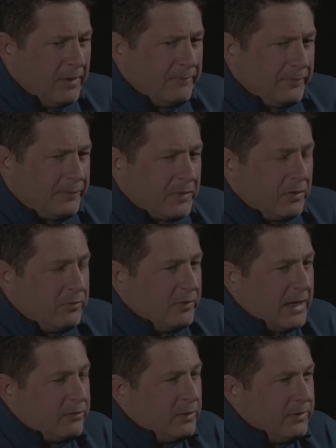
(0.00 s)
But
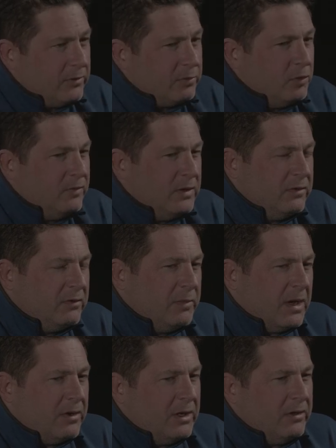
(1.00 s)
so that's what this movie is
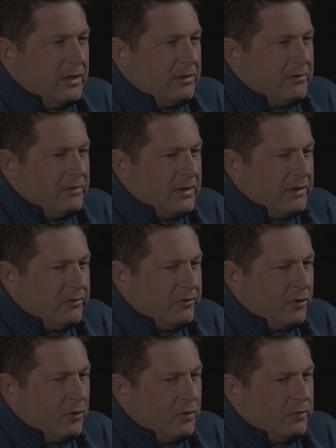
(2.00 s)
about. It it it
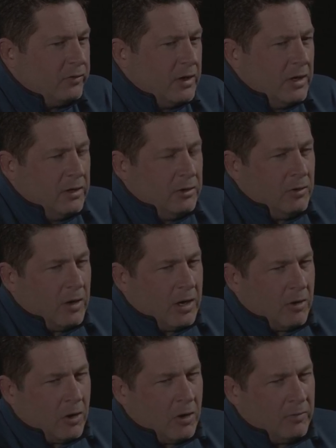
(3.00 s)
shows you know
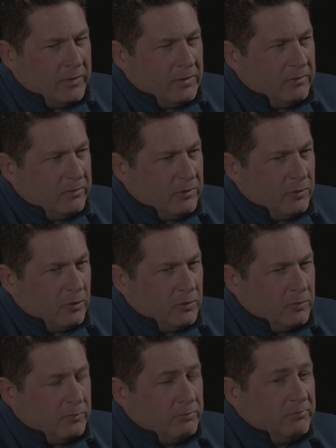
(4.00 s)
how all these you
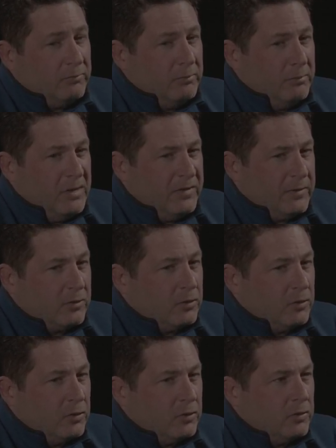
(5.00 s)
know
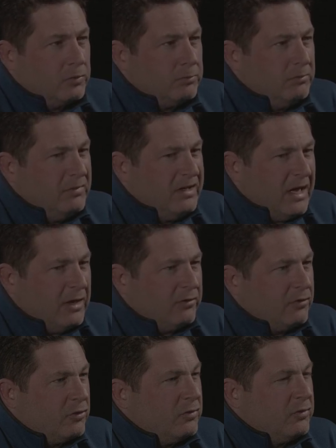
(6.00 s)
mythical
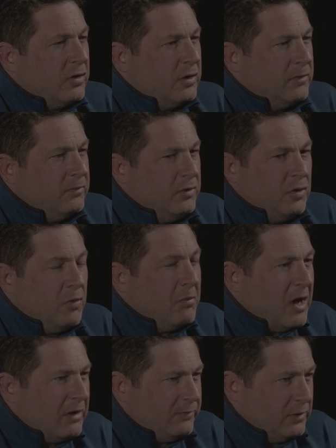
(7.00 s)
gangsters of you know
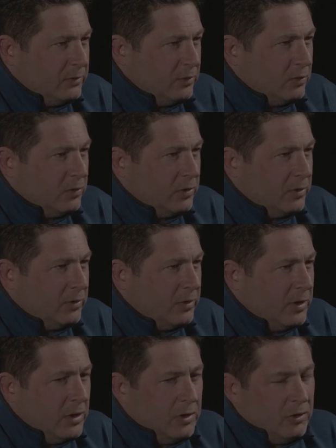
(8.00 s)
mafia
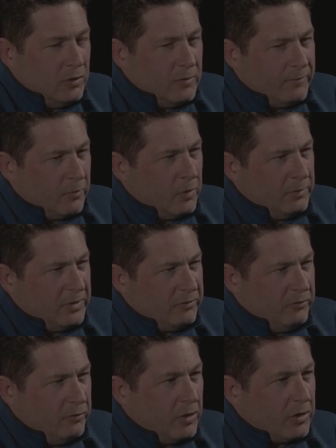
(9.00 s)
lore you know form
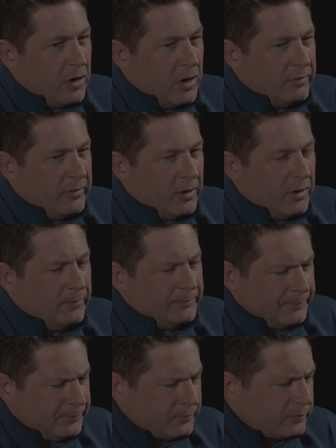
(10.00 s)
this drug cartel
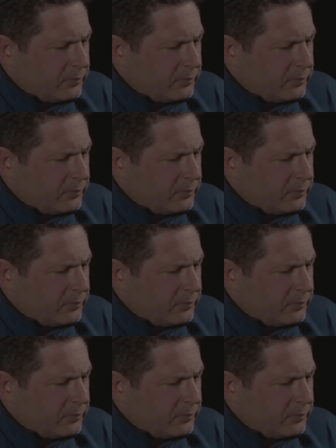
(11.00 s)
